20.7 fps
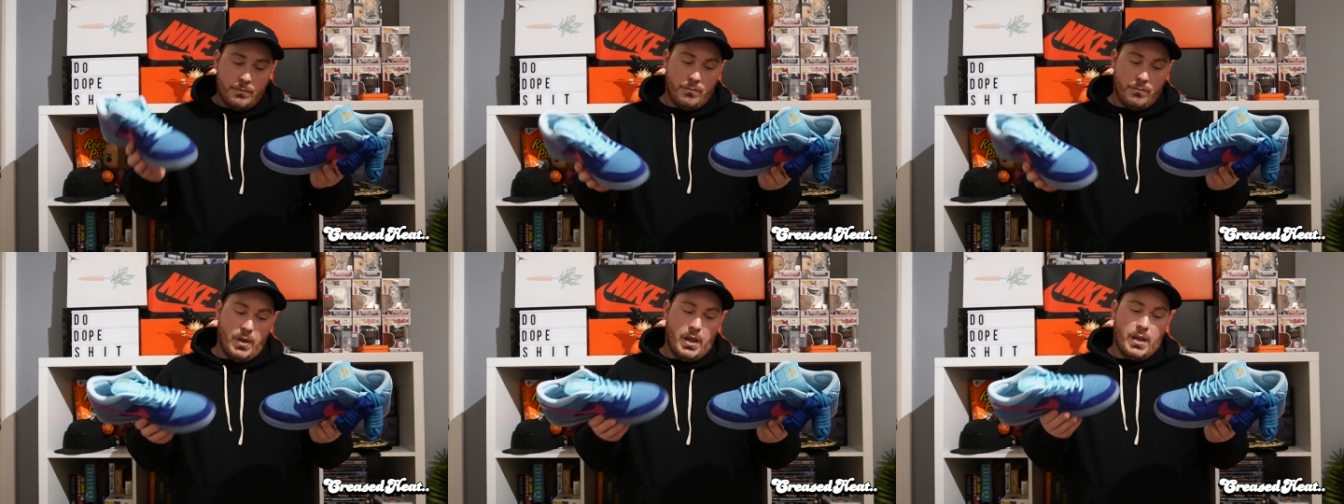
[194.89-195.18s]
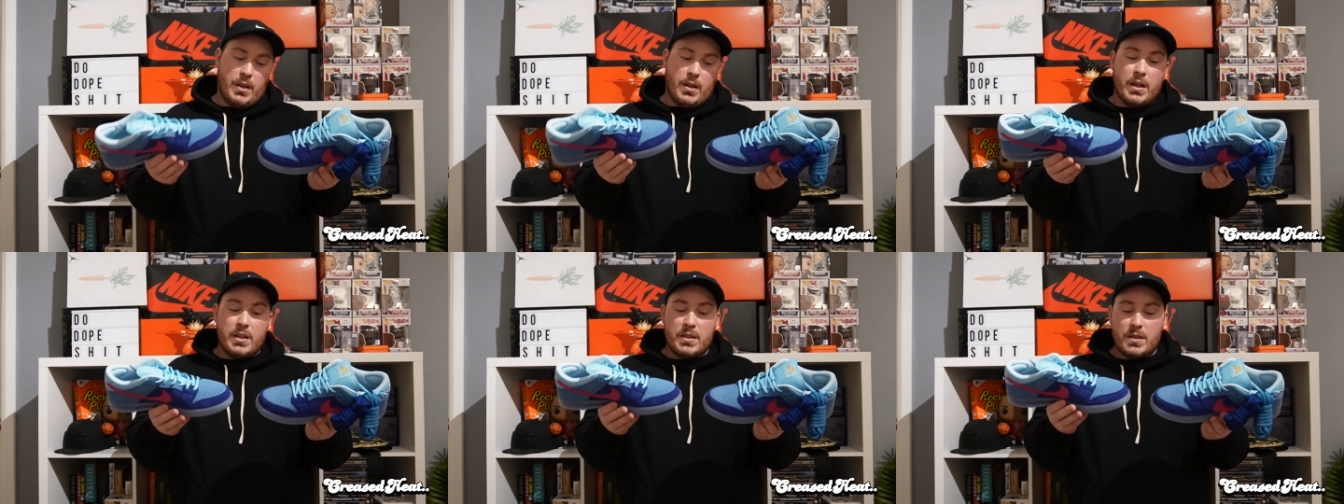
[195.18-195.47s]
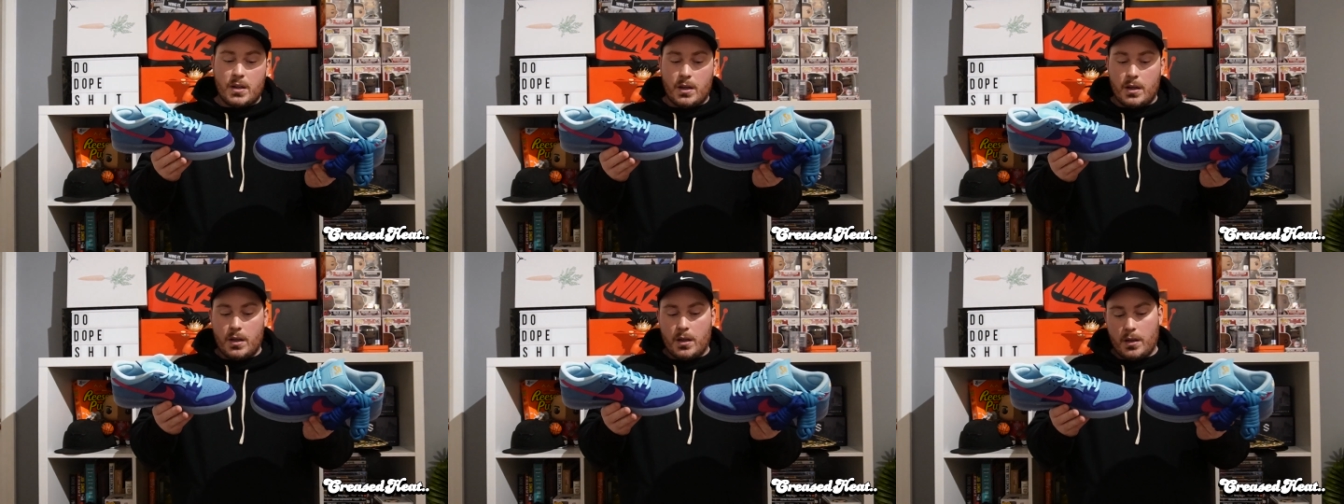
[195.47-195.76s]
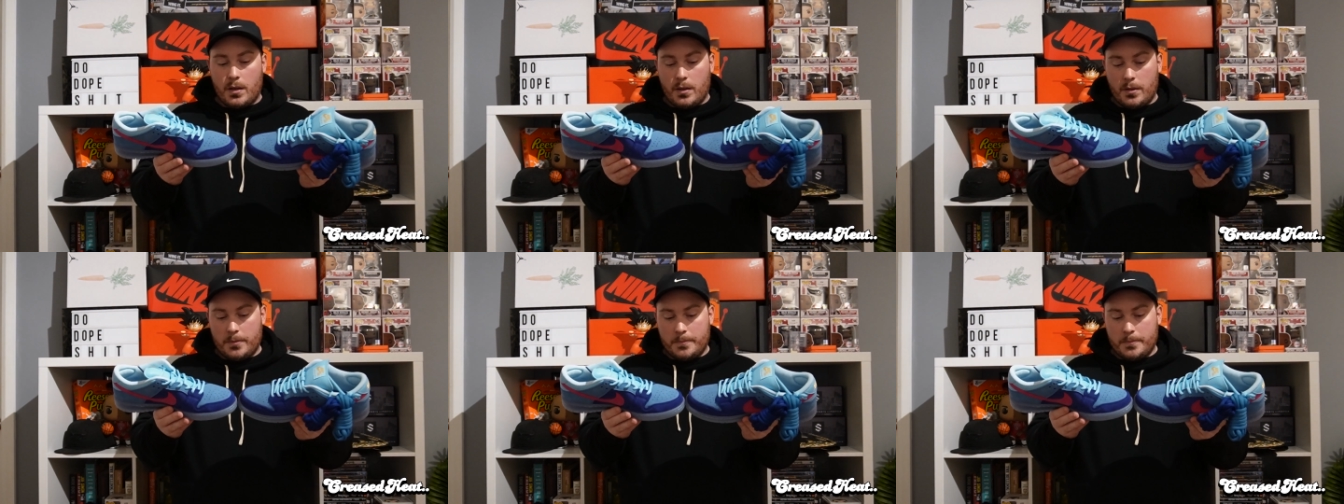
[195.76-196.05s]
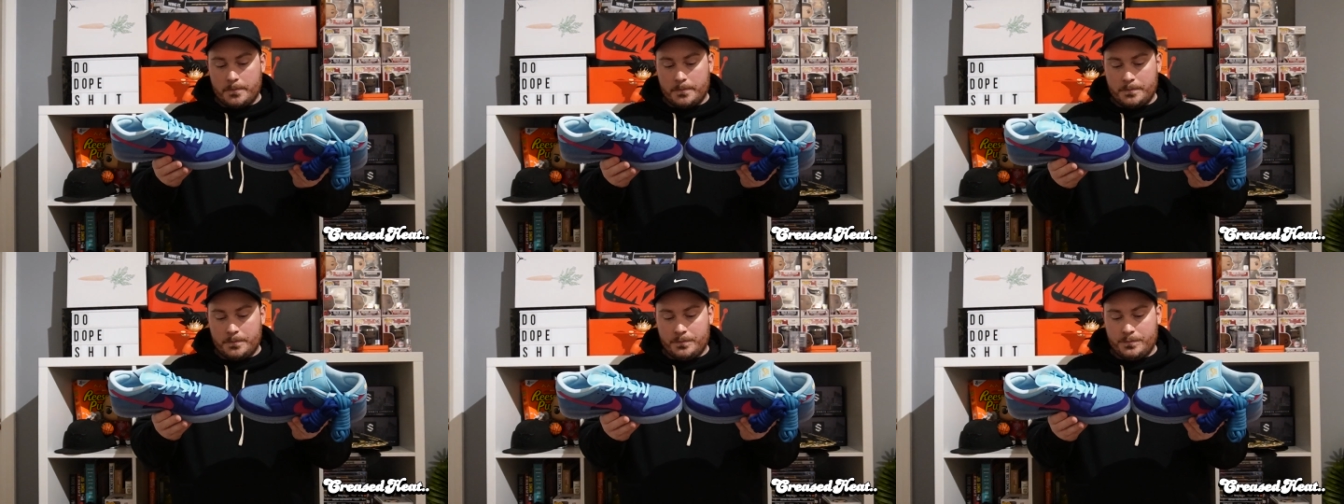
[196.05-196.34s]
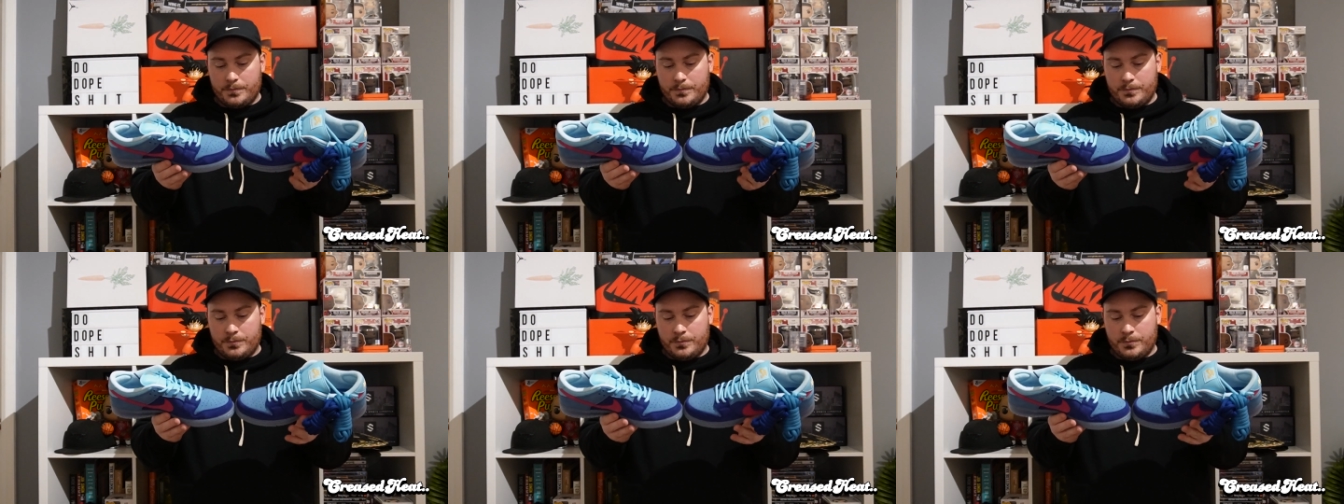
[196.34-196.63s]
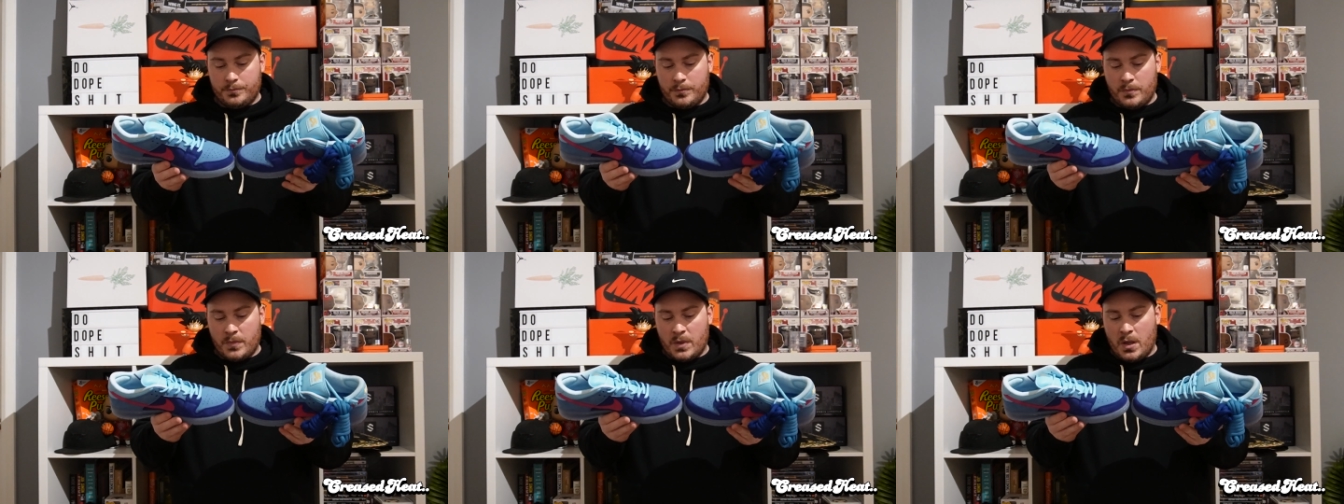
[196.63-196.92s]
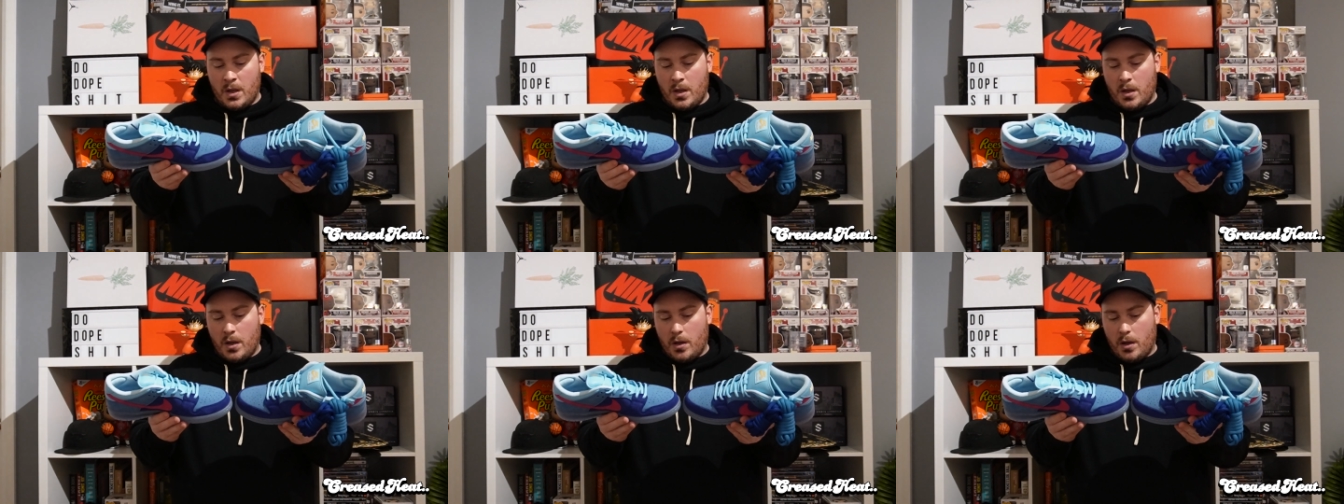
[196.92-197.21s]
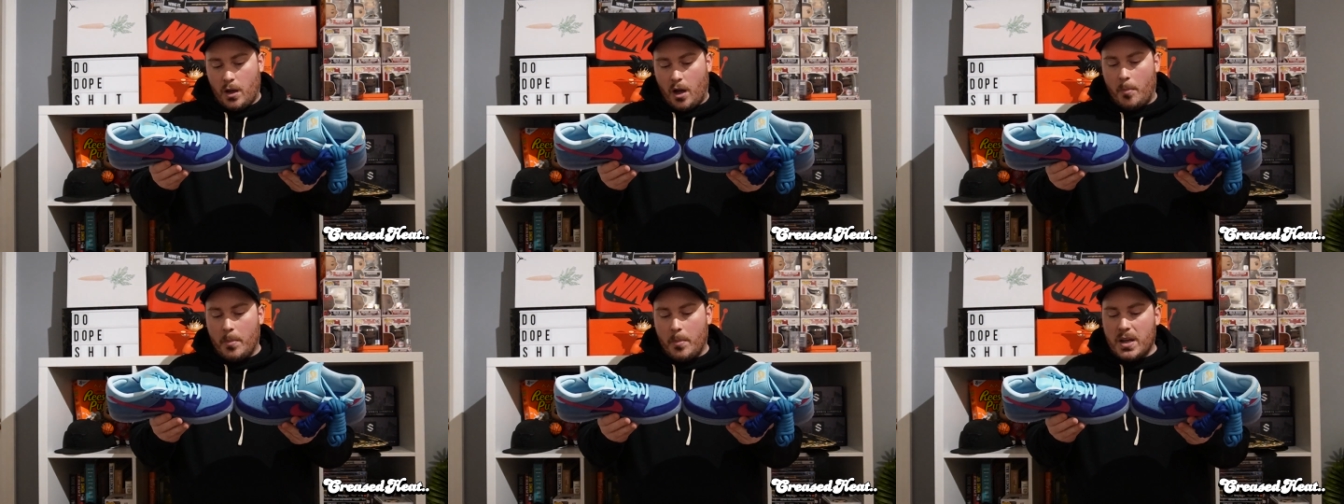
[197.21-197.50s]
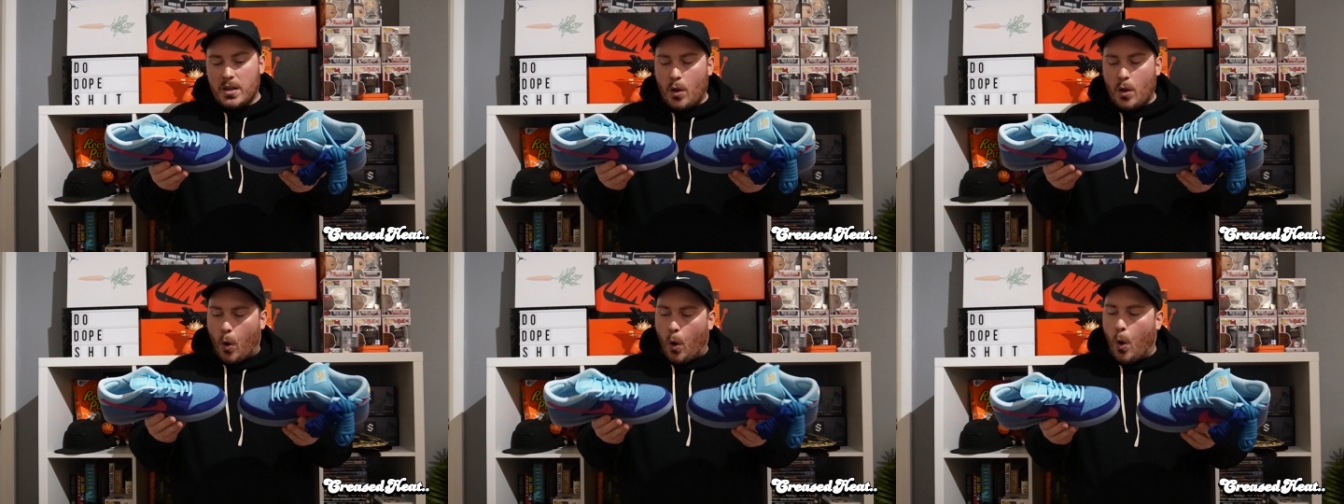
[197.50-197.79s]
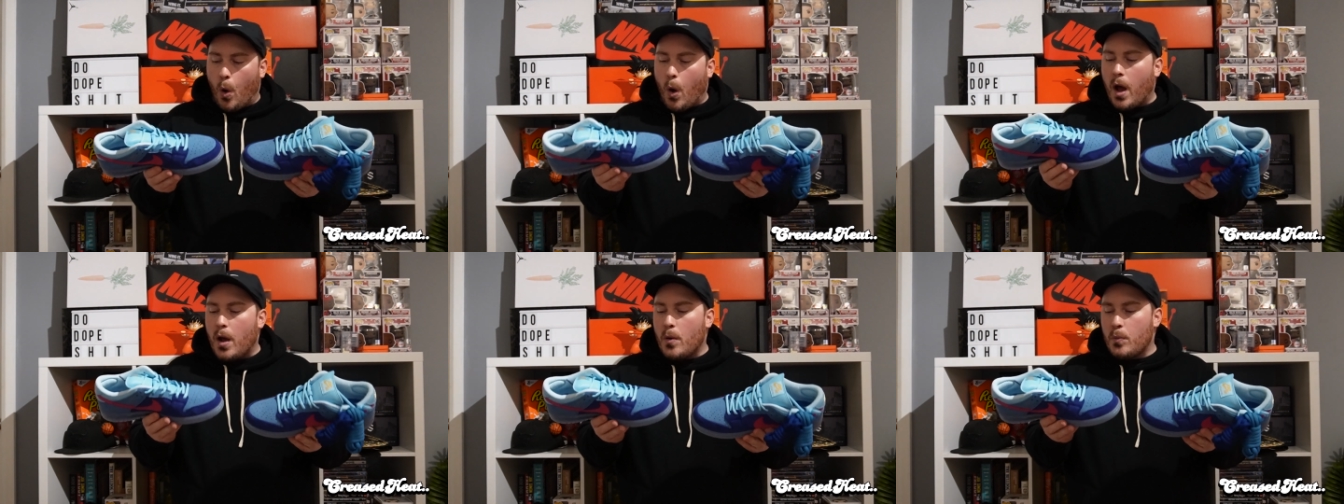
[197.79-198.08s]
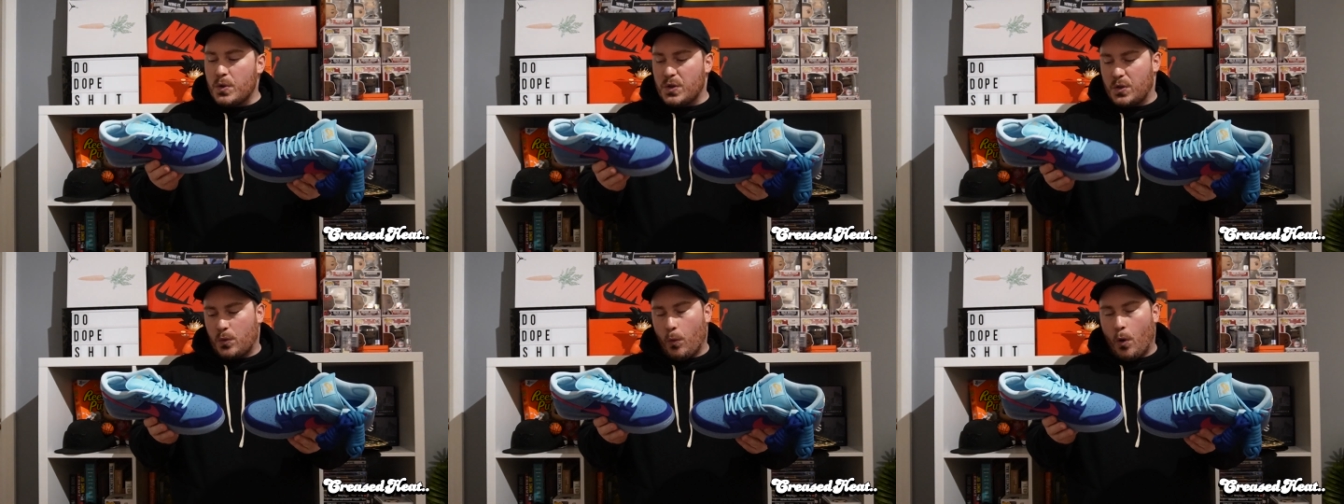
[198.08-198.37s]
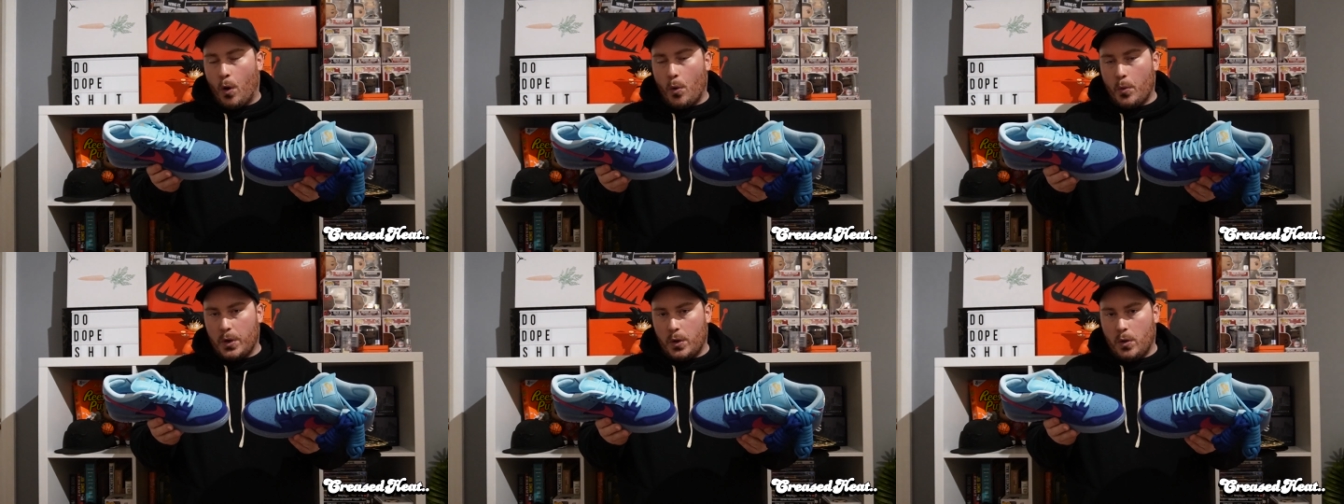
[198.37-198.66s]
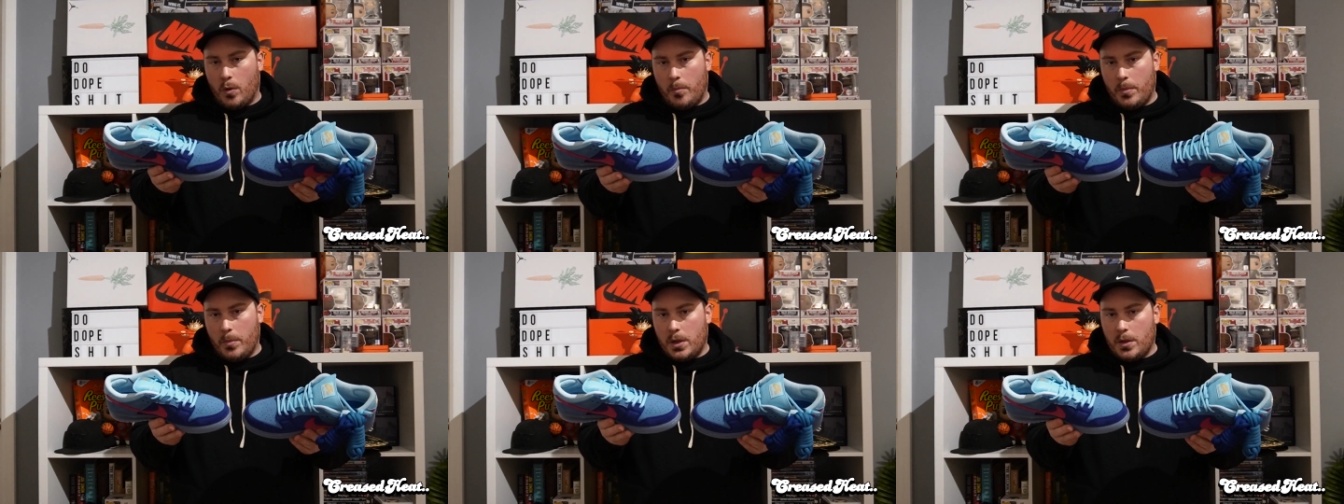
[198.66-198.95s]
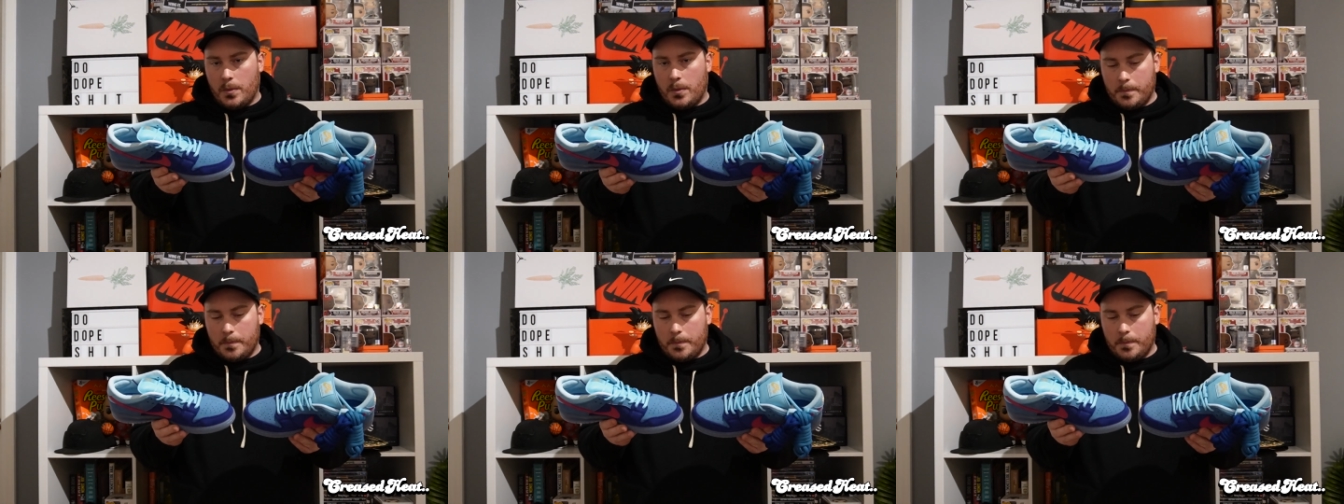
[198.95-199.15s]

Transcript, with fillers: Man, these are, I mean, the high was growing on me.